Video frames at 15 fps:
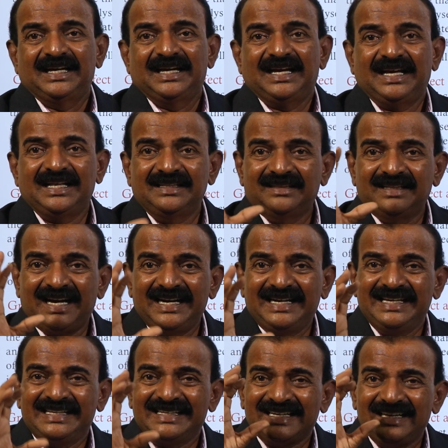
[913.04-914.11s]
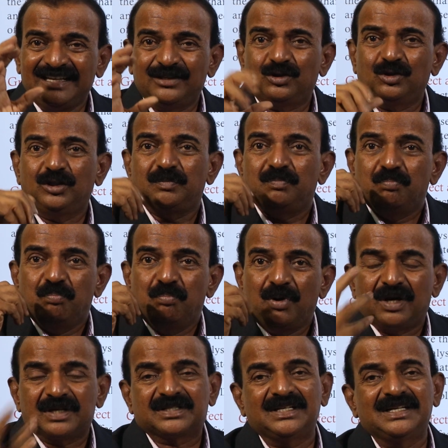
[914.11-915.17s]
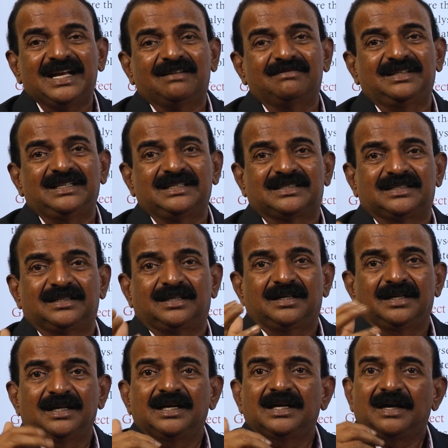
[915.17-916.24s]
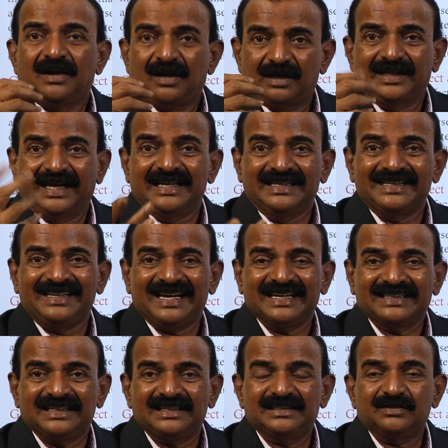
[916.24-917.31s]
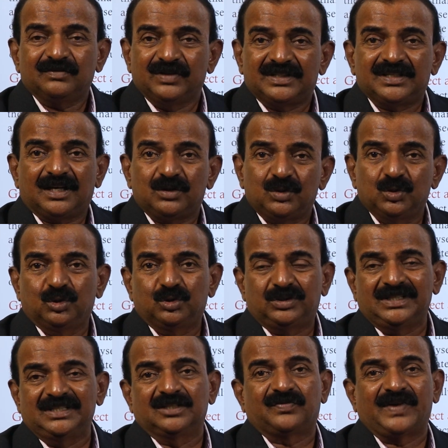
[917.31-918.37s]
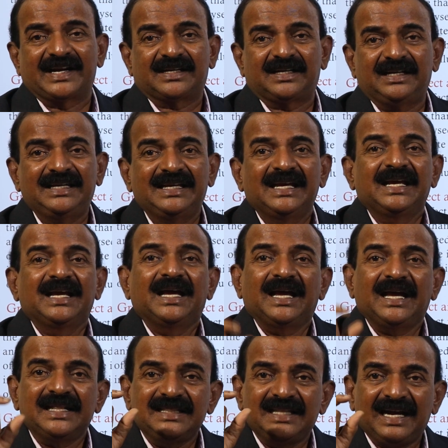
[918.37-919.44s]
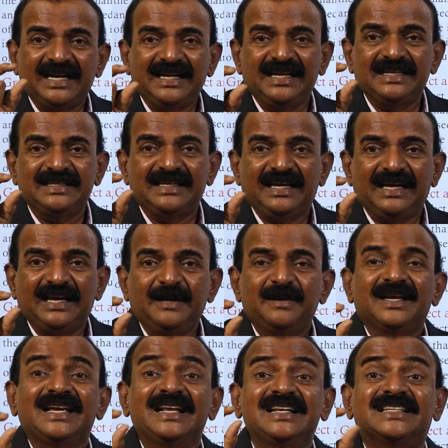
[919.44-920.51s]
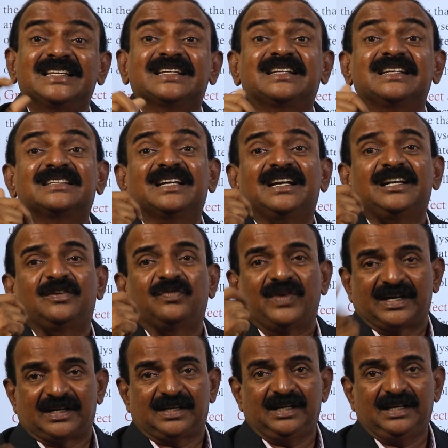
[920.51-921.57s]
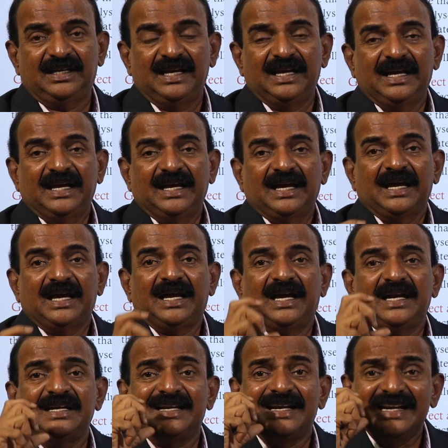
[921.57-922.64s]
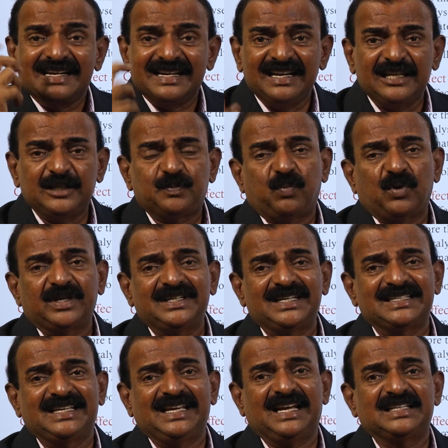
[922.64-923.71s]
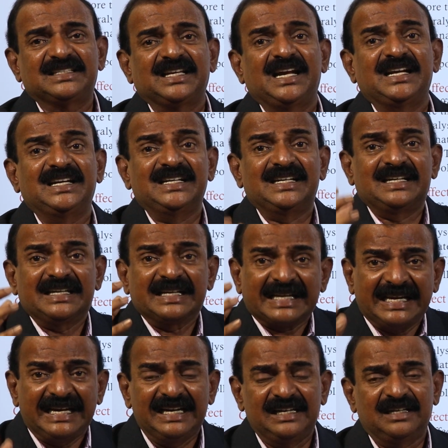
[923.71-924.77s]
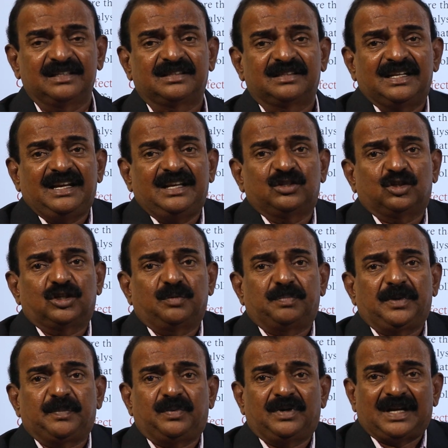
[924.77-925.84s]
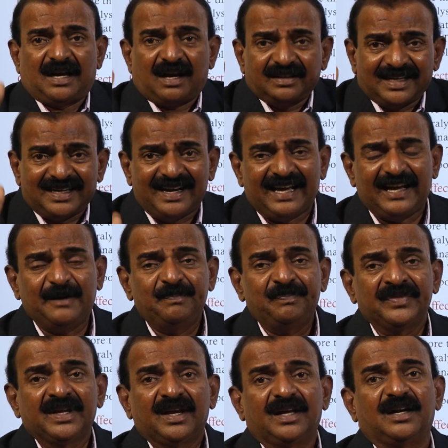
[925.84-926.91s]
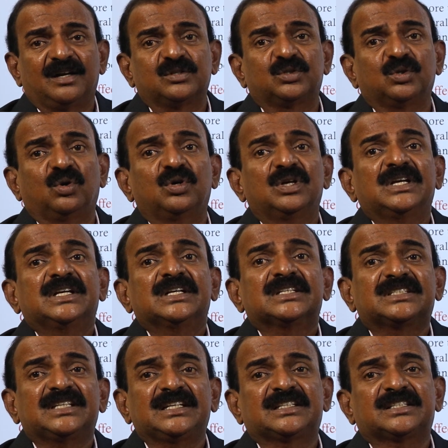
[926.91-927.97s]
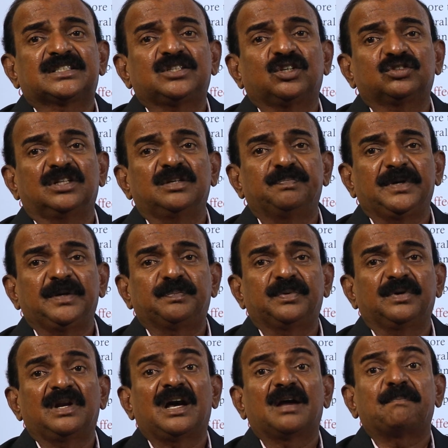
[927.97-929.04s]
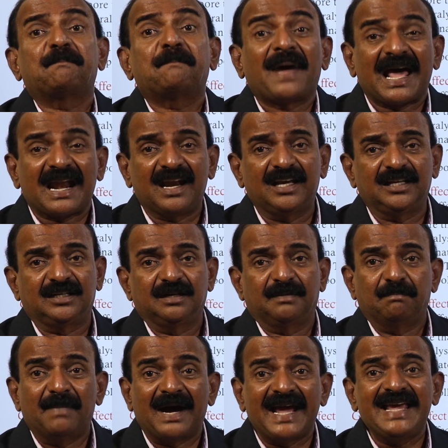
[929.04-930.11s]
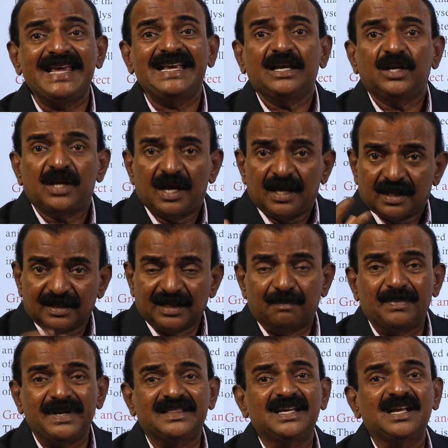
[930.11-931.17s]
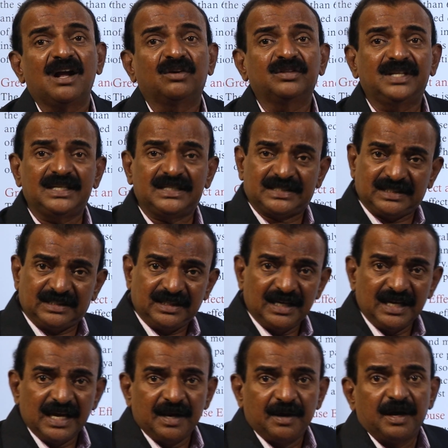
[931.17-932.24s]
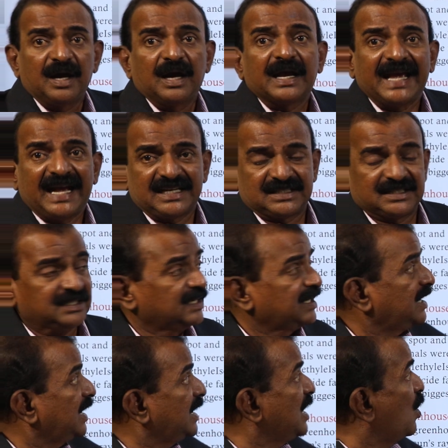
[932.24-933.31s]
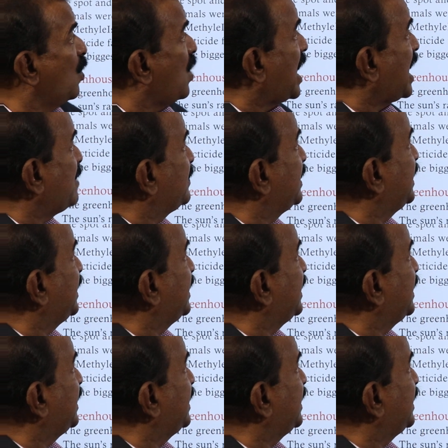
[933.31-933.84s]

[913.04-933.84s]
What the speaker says: and that is released to the bursting of this that is reactors which are used in this factory, and that is a insecticide factory, and it released poisonous gas and it killed 3,000 people on the day, and also 6,000 people are paralyzed by the breathing of this gas. And now I am